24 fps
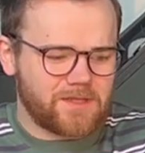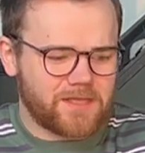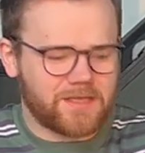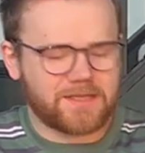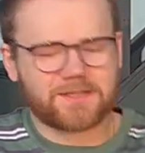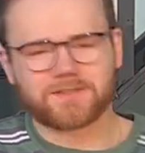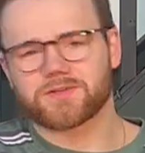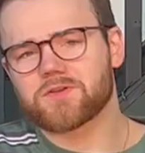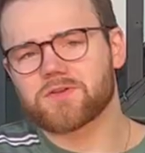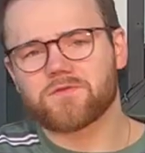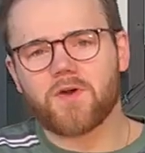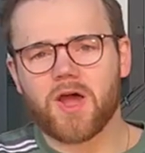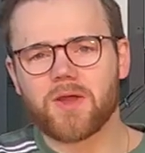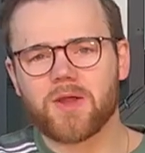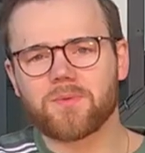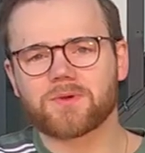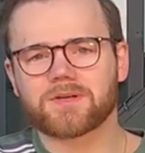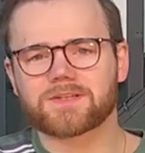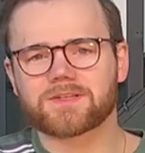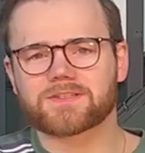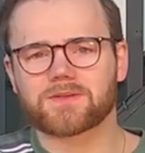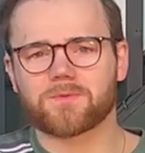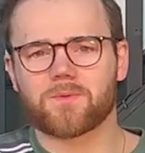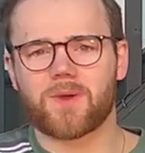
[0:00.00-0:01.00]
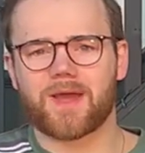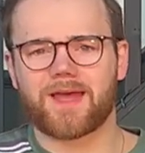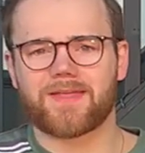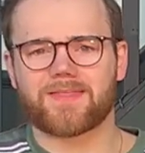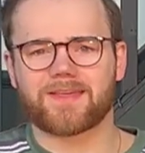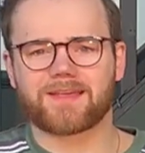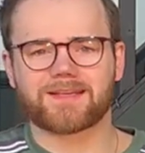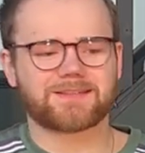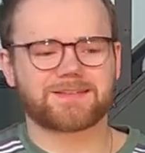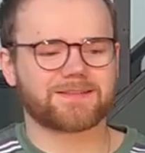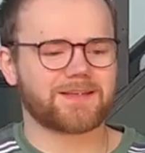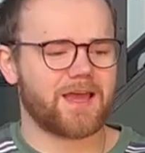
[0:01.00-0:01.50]
So if I were to wear
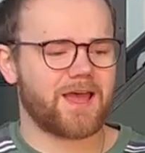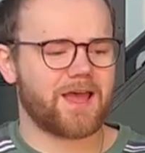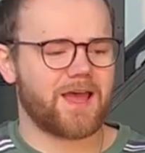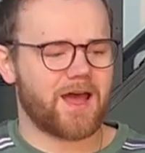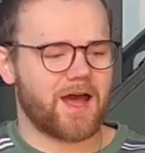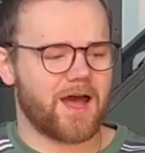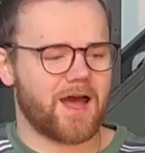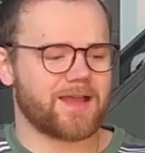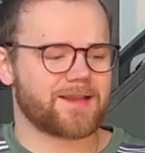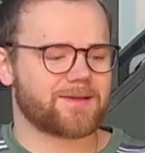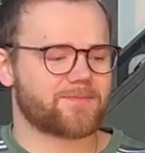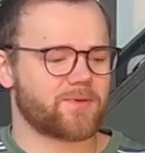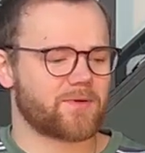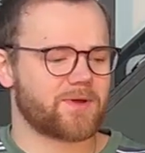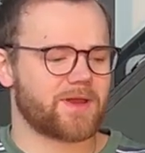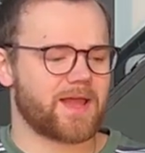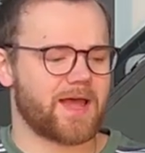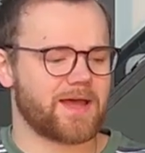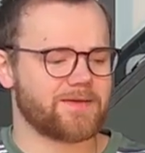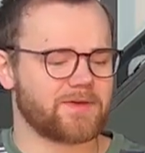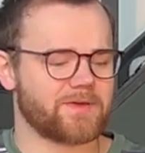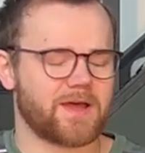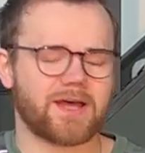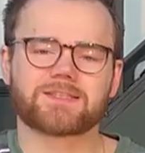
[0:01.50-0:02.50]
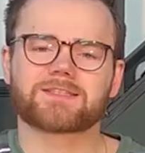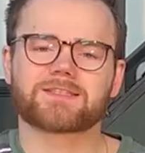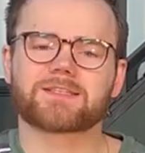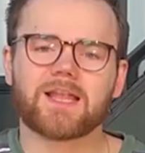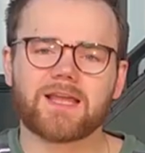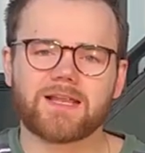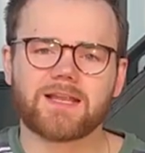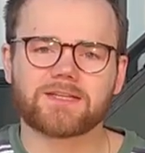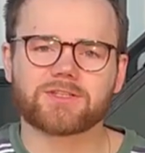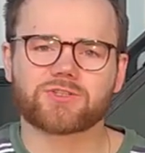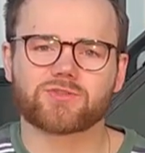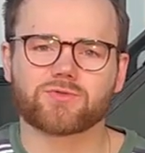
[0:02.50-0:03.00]
this, I could probably have
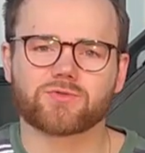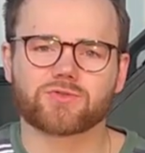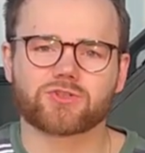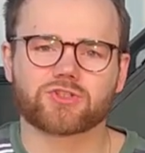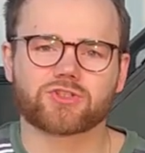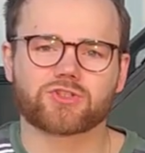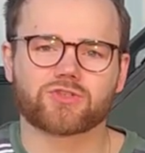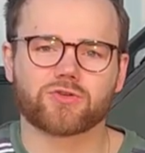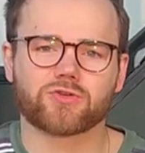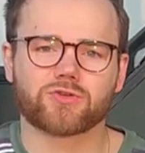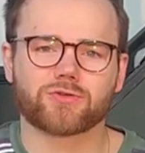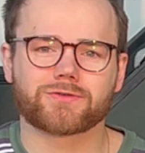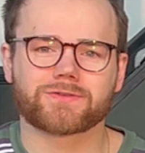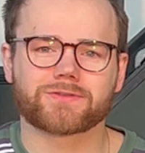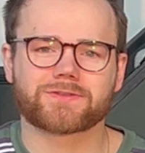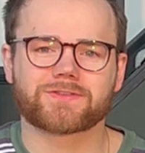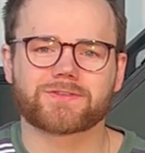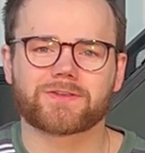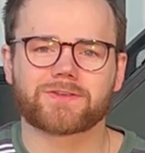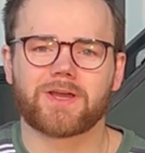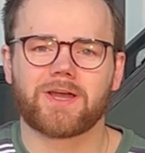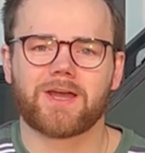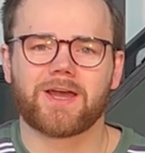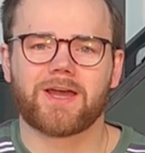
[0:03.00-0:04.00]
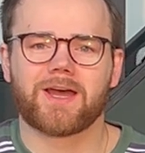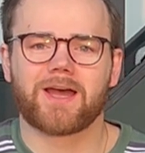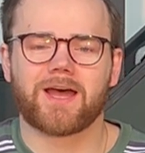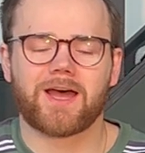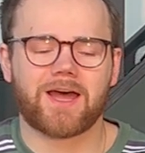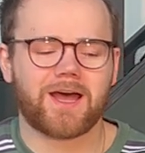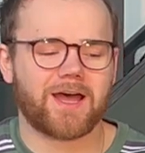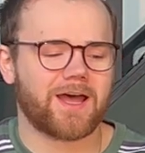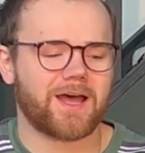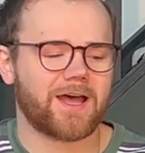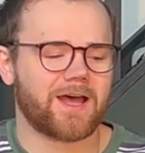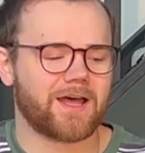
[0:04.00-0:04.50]
slightly shorter shorts
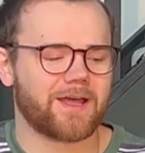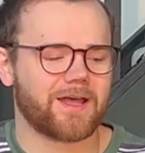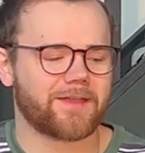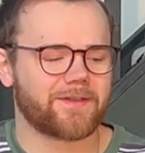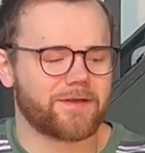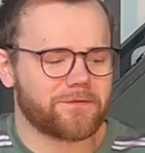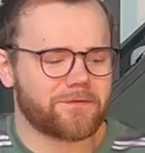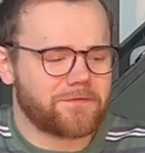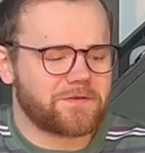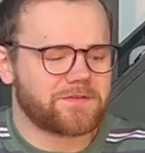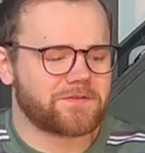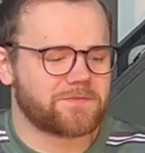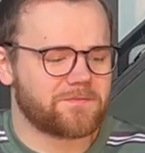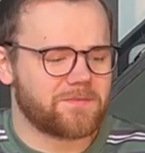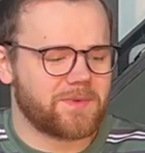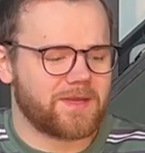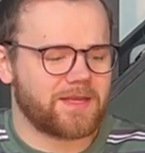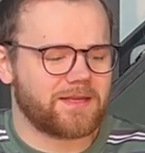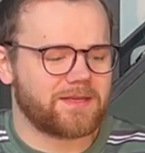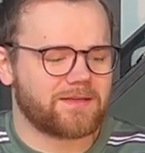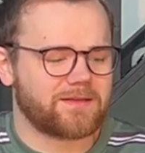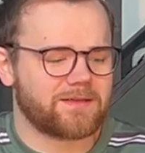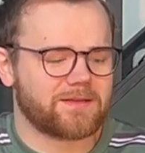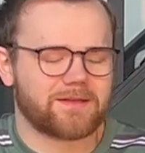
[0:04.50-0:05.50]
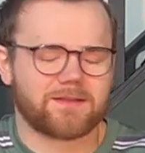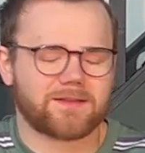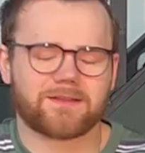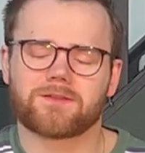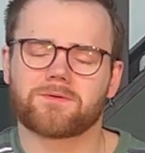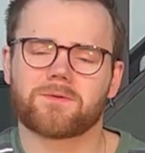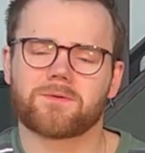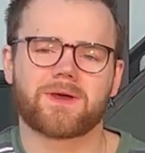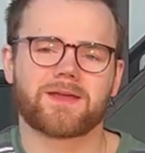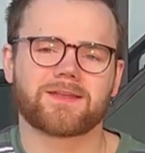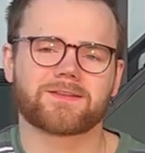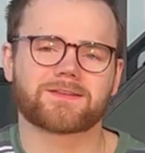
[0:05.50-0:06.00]
that fitted me and
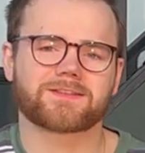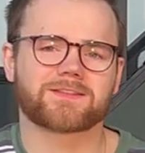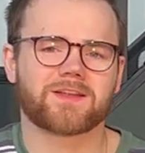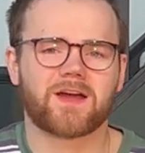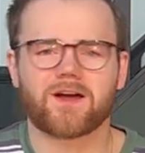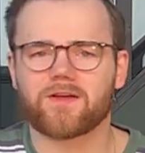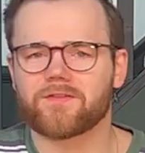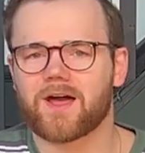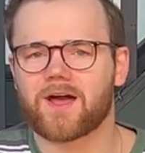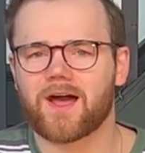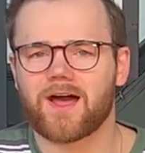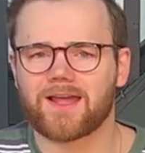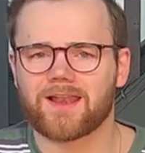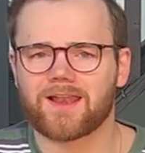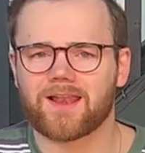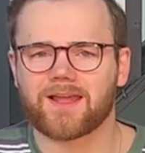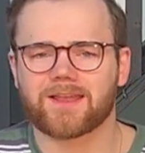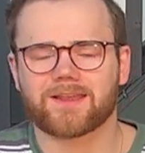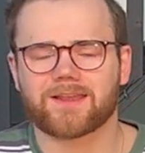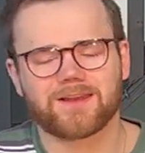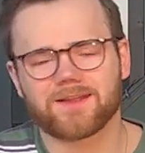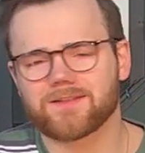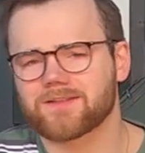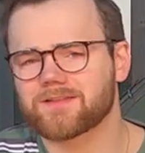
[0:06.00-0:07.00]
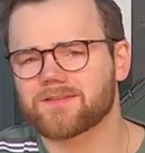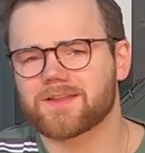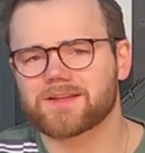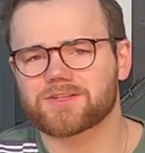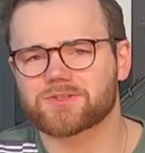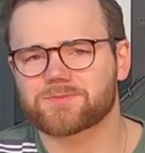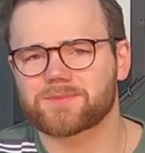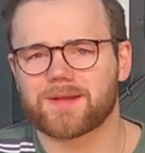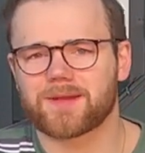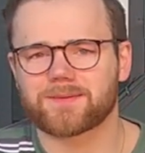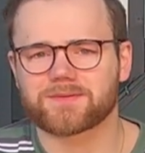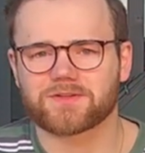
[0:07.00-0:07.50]
the style that I like, and I think that
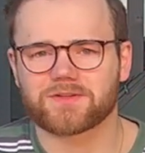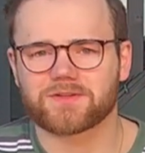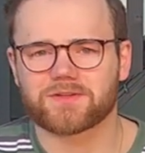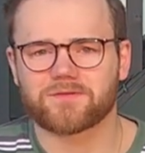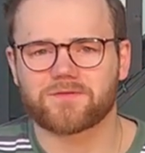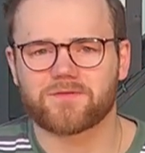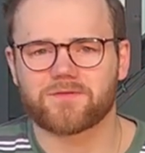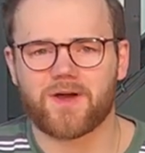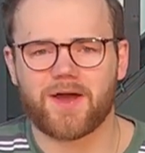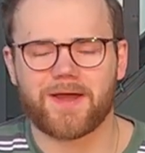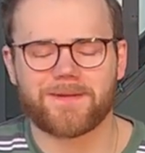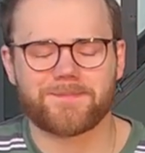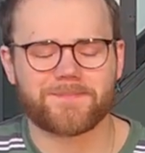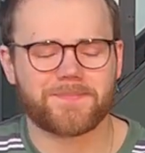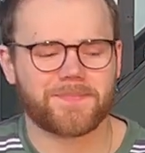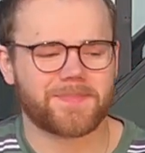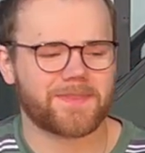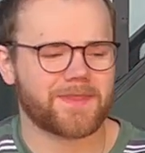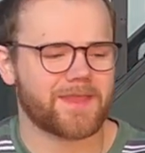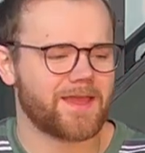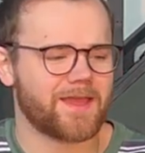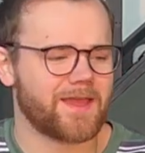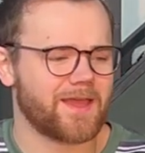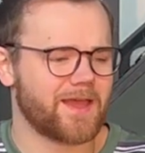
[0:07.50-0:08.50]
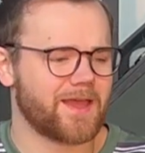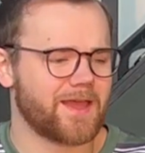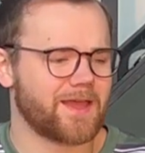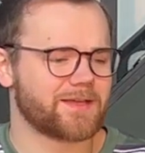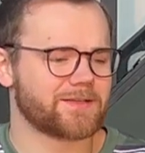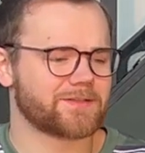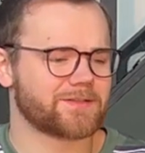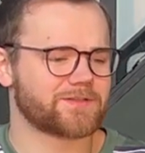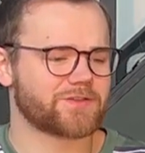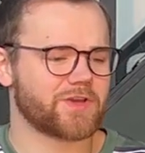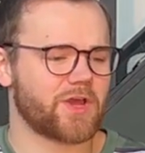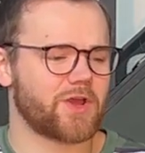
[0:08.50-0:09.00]
should be absolutely fine.
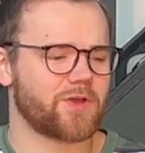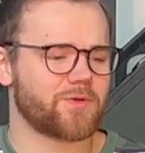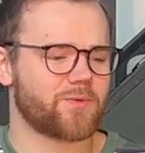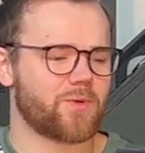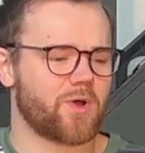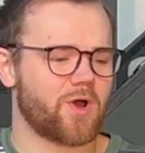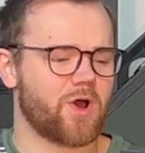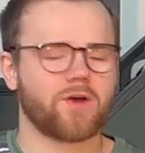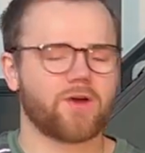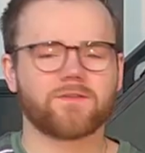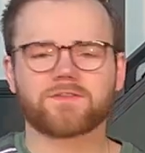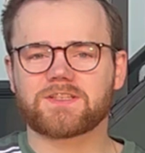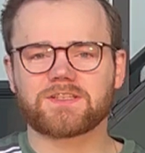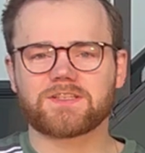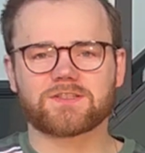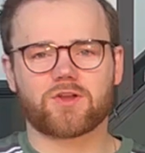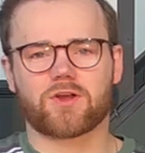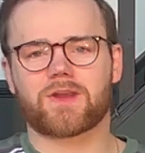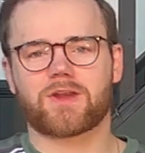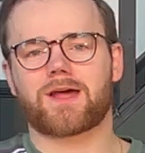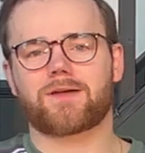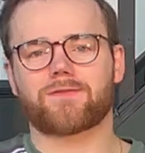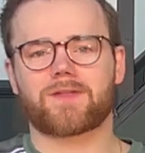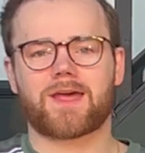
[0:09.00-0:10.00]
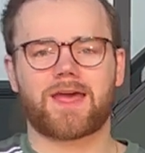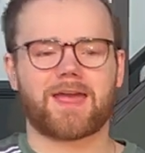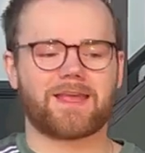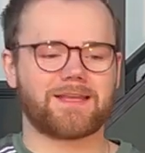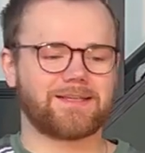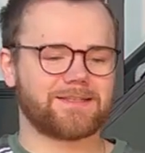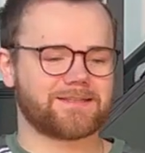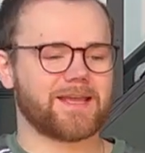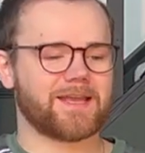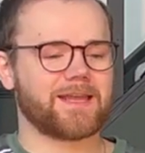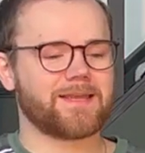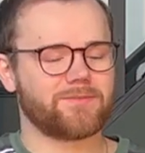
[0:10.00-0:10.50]
So obviously he's gone out there,
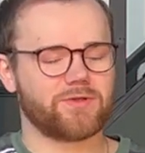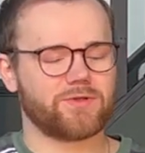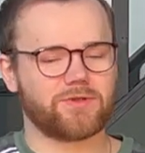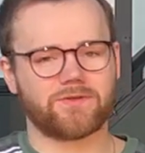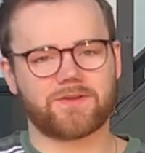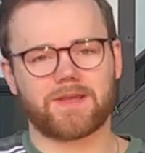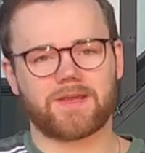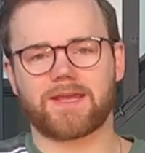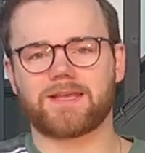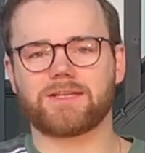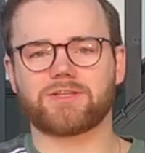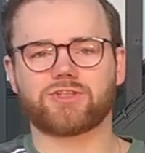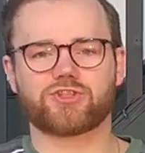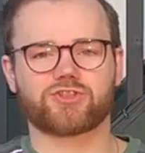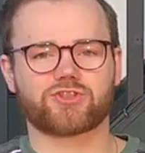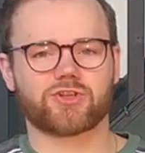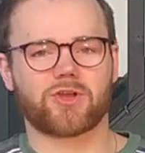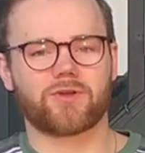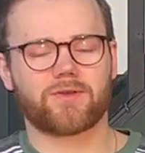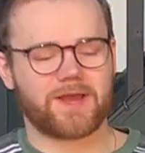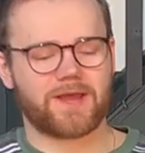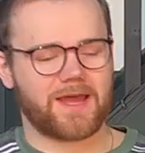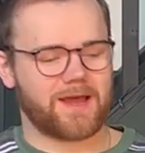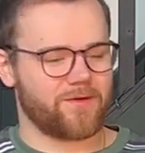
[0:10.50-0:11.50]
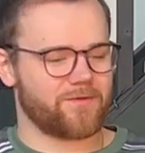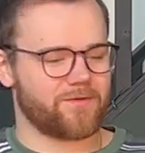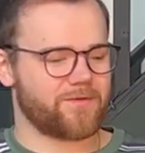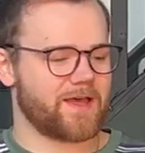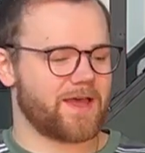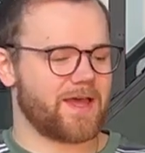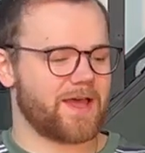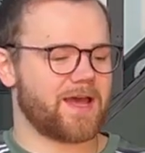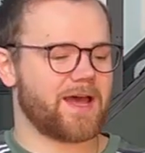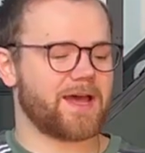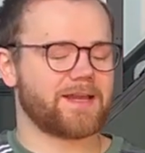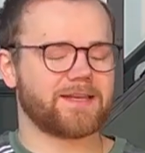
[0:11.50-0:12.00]
he's debuted it, he's shown it out
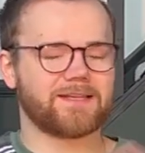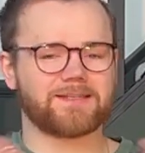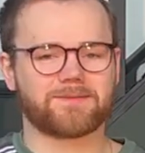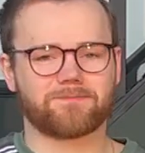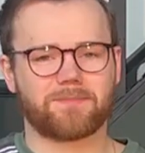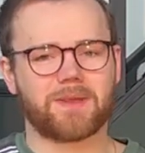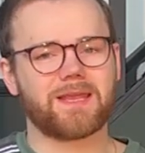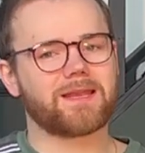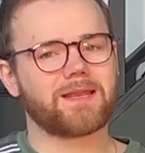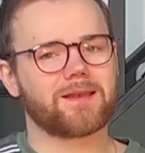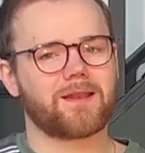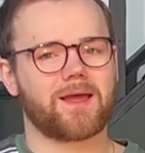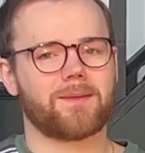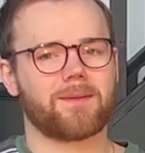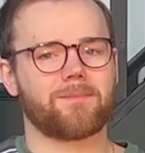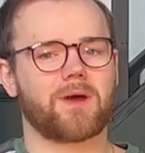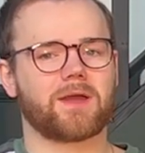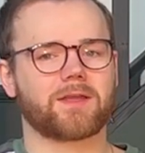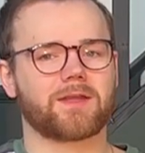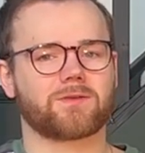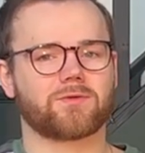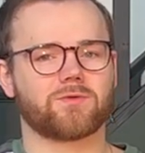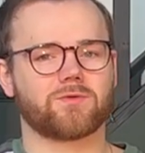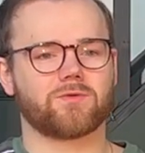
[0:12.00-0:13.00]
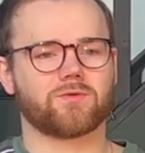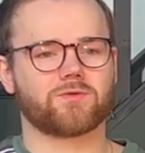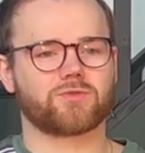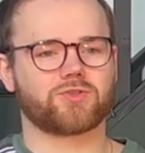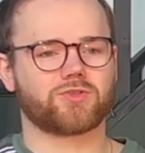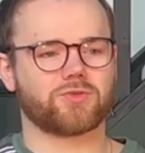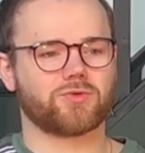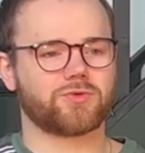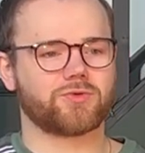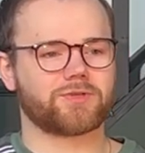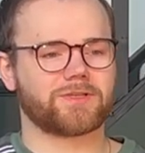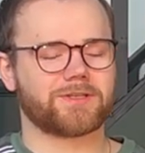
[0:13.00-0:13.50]
there, and he's been like Michael
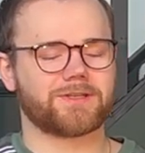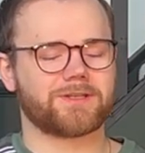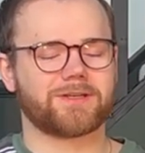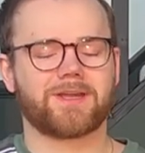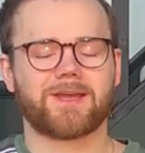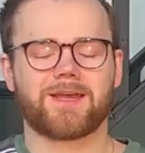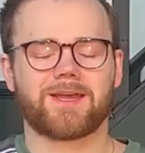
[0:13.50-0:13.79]
Jordan,